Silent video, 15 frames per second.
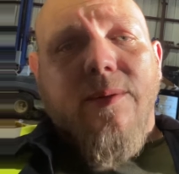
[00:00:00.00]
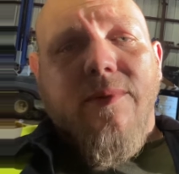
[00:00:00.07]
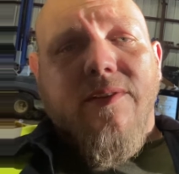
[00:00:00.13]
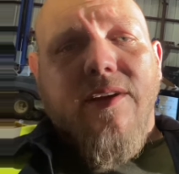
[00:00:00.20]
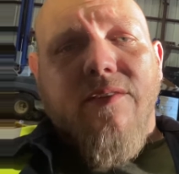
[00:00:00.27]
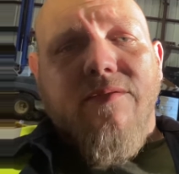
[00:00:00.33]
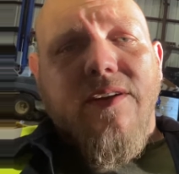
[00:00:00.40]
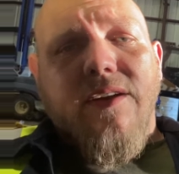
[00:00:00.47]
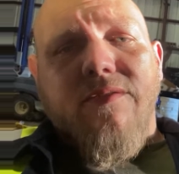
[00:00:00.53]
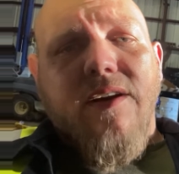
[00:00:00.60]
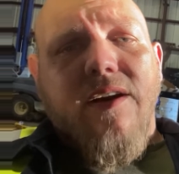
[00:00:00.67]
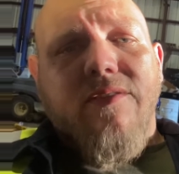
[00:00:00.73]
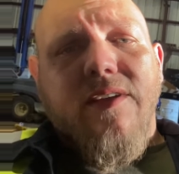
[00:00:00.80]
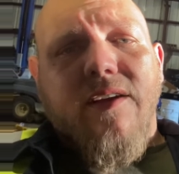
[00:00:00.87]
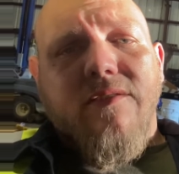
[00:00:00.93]
It's got
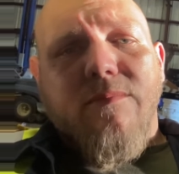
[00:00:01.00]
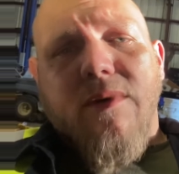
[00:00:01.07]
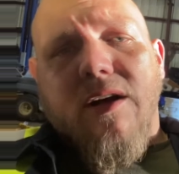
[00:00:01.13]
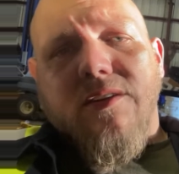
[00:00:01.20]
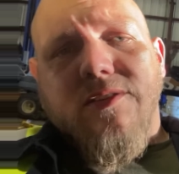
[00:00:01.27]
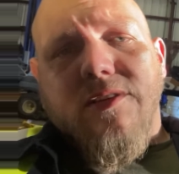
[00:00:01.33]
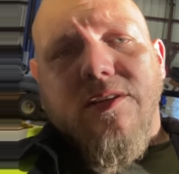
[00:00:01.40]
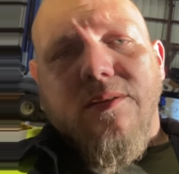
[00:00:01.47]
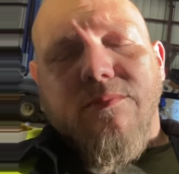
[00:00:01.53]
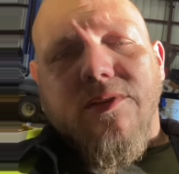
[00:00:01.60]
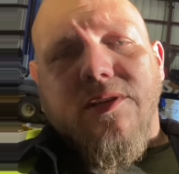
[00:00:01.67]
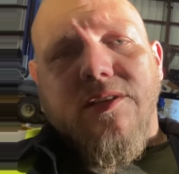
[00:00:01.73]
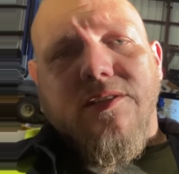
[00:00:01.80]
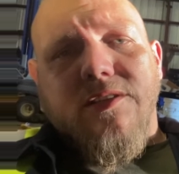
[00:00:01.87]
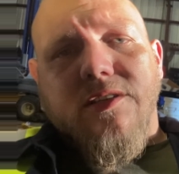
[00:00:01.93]
55,000 miles on it,
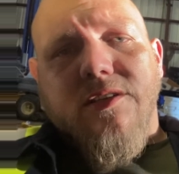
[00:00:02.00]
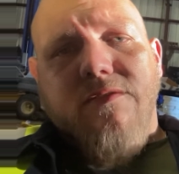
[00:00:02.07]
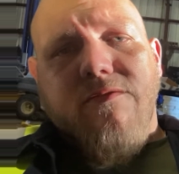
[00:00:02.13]
but it's a